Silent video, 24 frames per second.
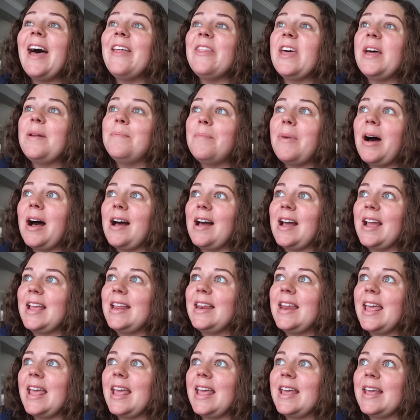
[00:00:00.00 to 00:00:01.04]
and then
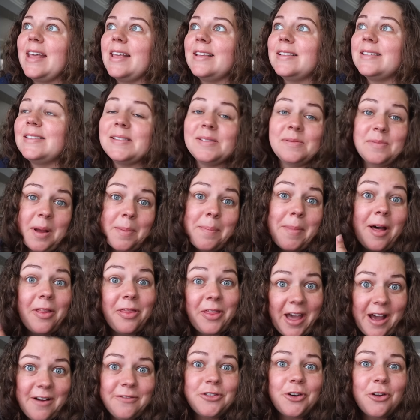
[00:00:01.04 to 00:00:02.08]
mine is a
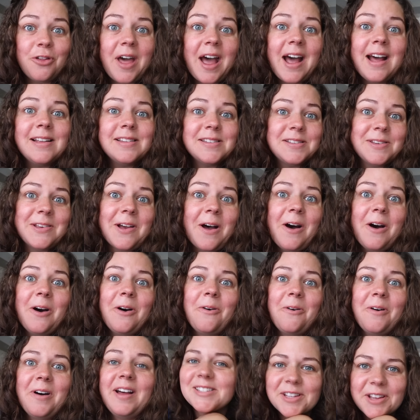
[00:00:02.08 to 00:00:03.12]
month after that.
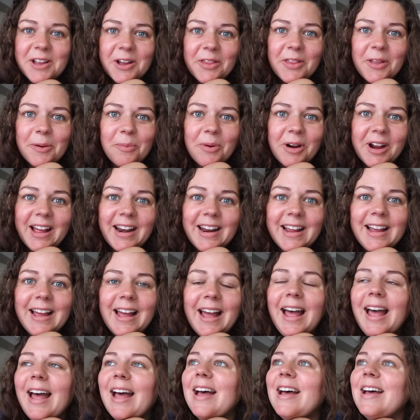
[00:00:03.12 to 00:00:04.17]
So it's good that we're getting
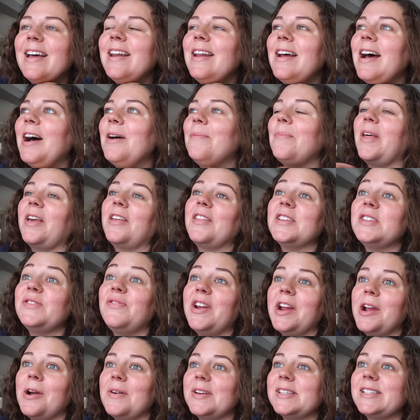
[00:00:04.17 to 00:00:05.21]
ahead. Um, like this
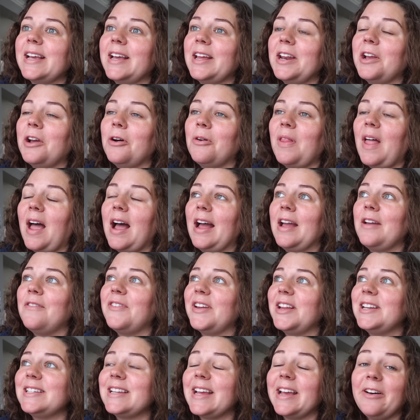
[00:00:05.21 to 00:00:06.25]
video isn't gonna go
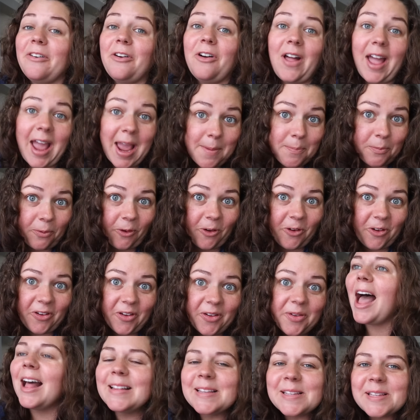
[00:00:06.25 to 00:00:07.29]
live until
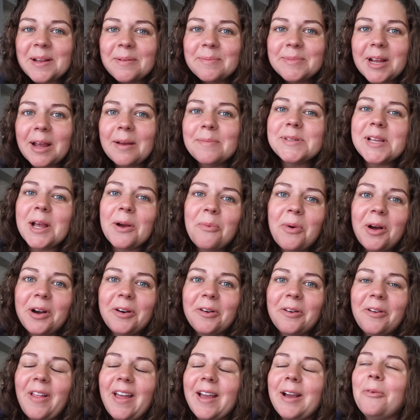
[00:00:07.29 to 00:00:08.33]
April. And sometimes I
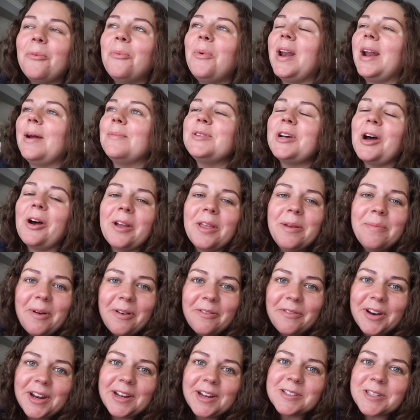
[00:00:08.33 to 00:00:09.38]
wonder like when I'm talking
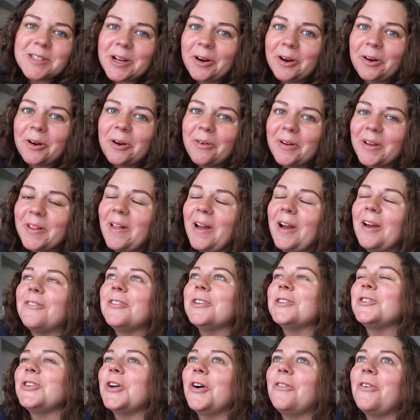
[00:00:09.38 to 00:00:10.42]
about videos that are going
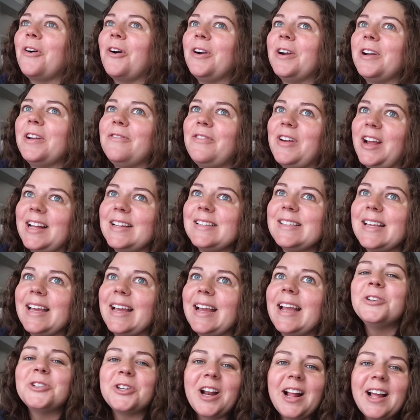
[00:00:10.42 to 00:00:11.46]
live so far in advance,
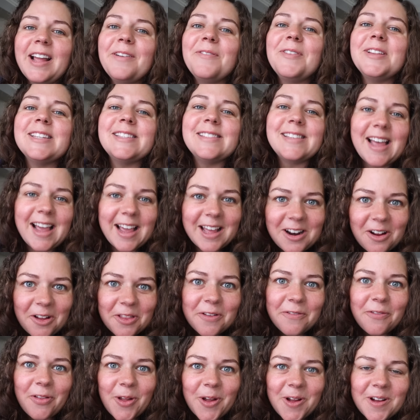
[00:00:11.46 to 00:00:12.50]
like should I even say it on
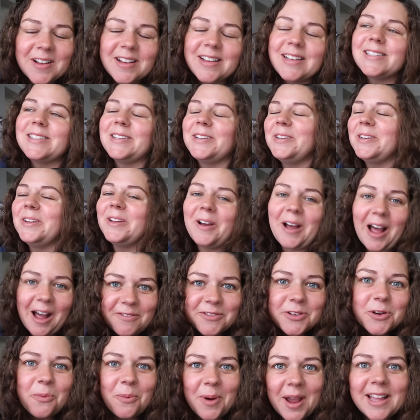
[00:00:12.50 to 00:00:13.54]
the vlog? Cause you
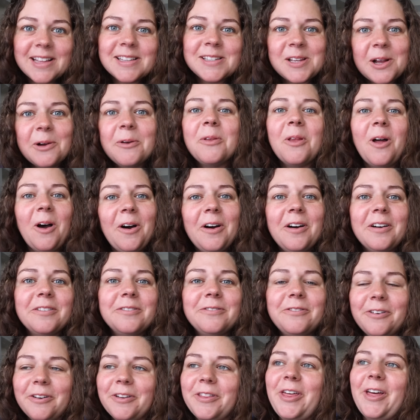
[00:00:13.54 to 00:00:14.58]
have to wait so
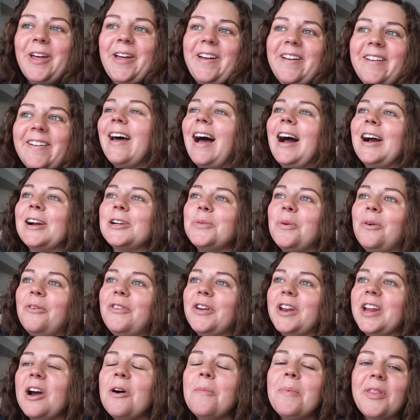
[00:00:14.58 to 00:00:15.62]
long for the, the actual
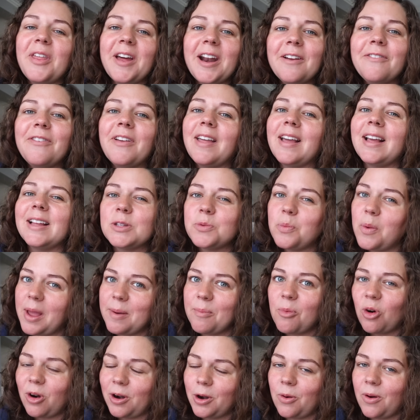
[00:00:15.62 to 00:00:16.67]
video. But then I feel like it's way
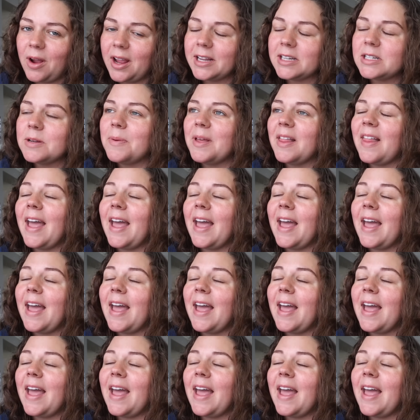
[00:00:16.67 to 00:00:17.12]
more annoying to be